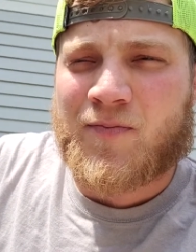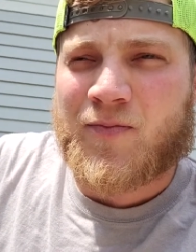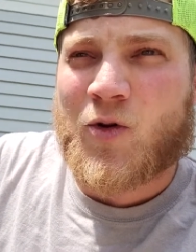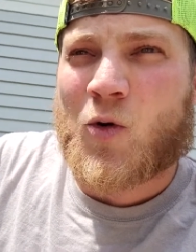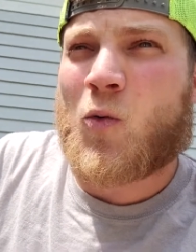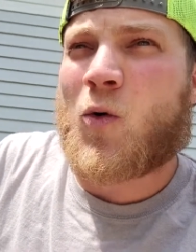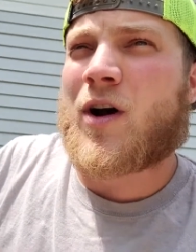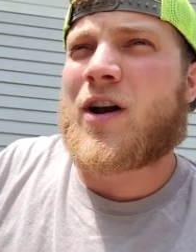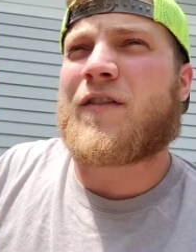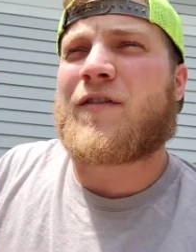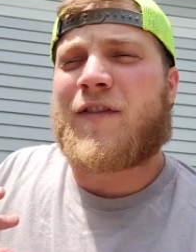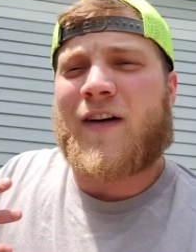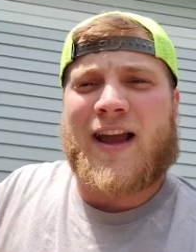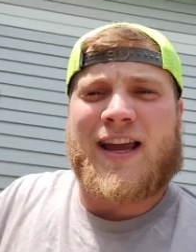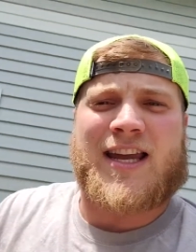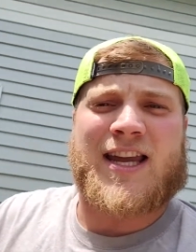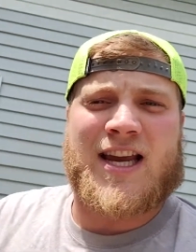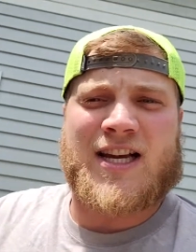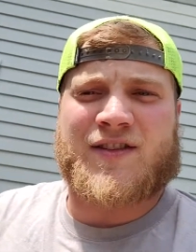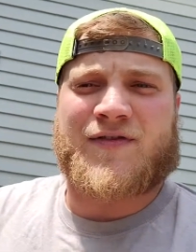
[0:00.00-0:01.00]
Would a
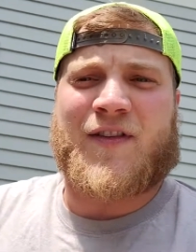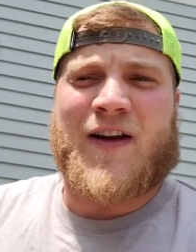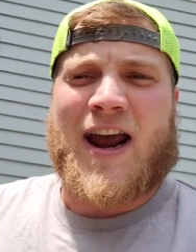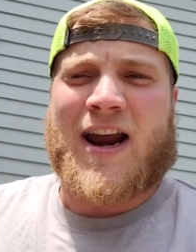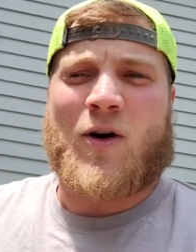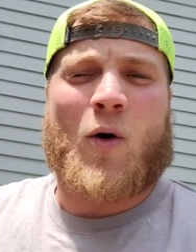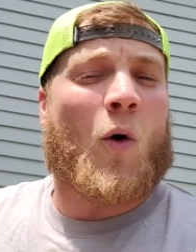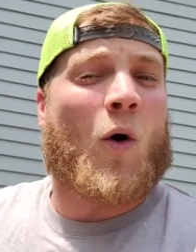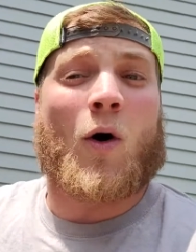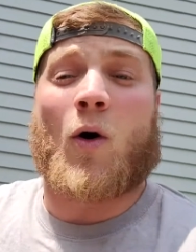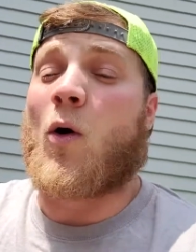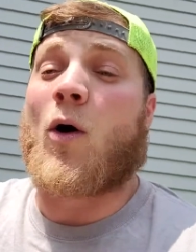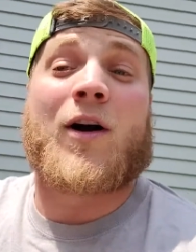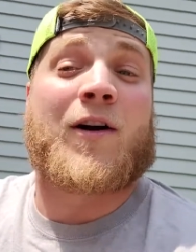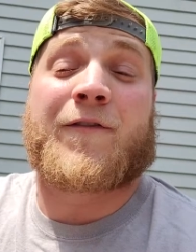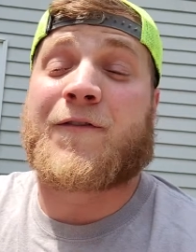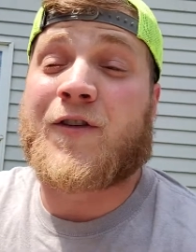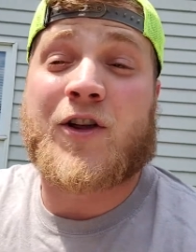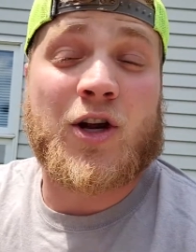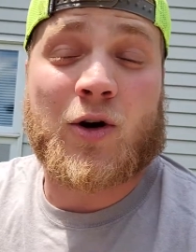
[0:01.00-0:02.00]
Vikings fan, or, or
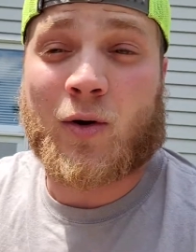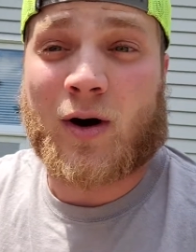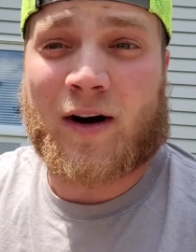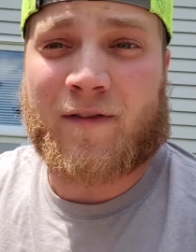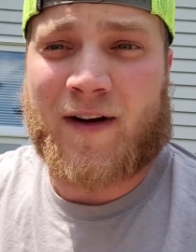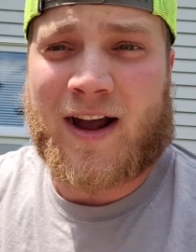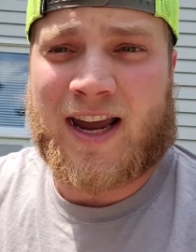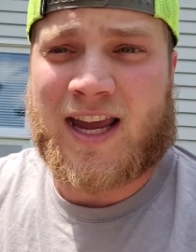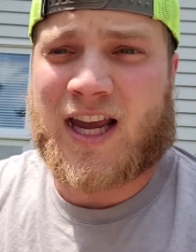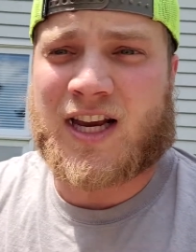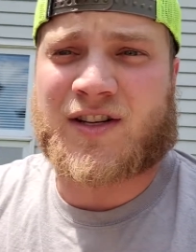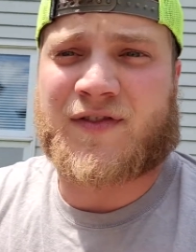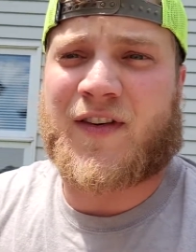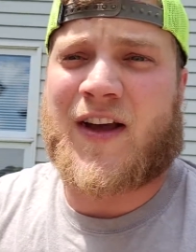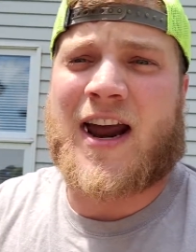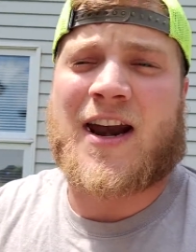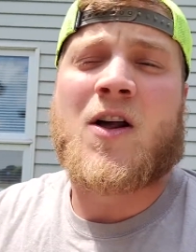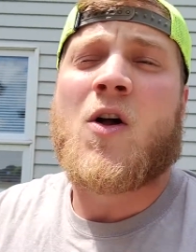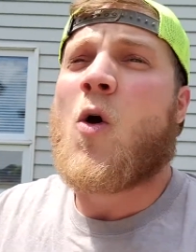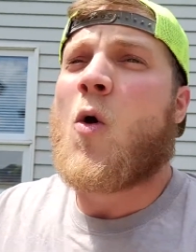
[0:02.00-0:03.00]
if you were a Vikings
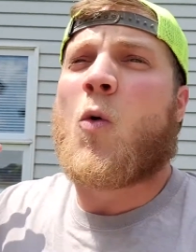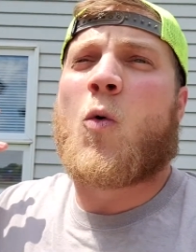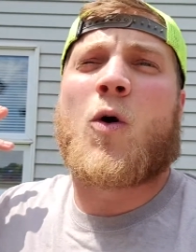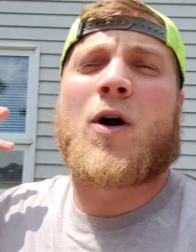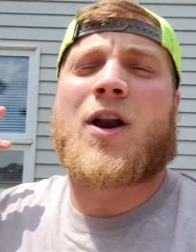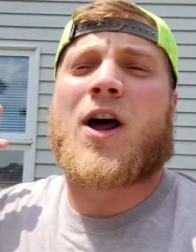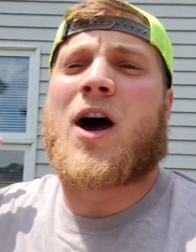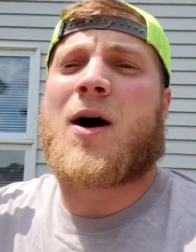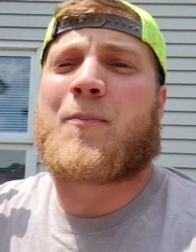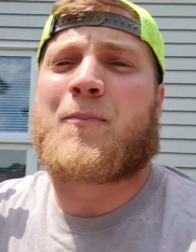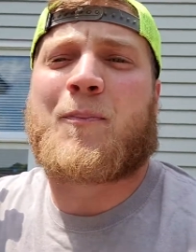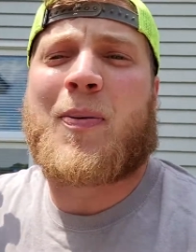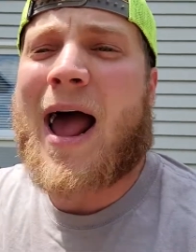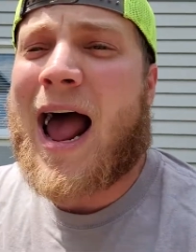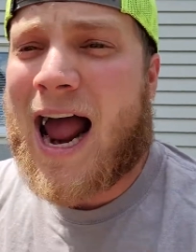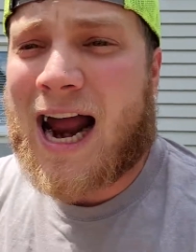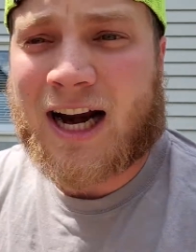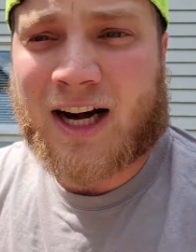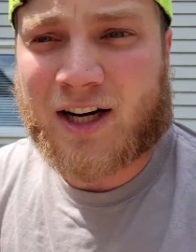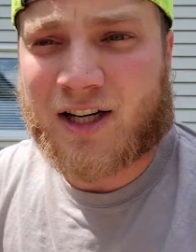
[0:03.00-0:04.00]
fan, would a
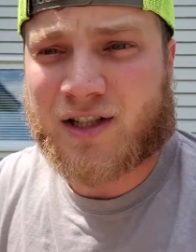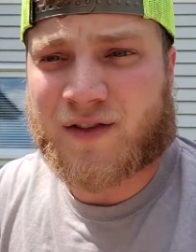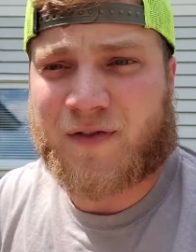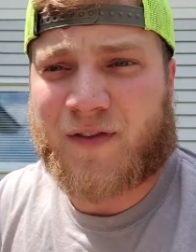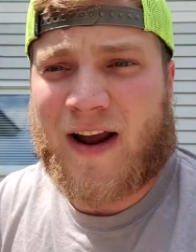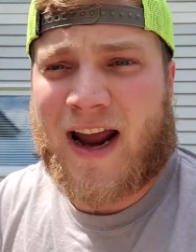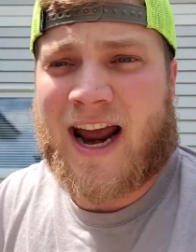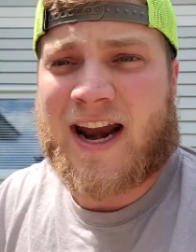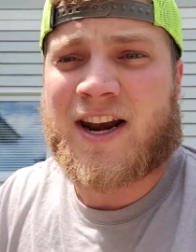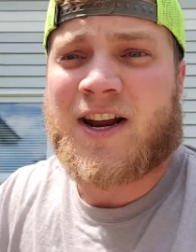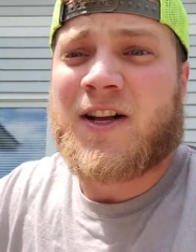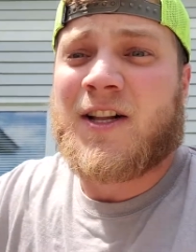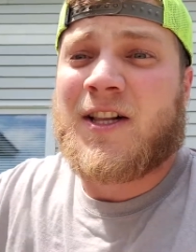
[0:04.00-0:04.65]
Packers fan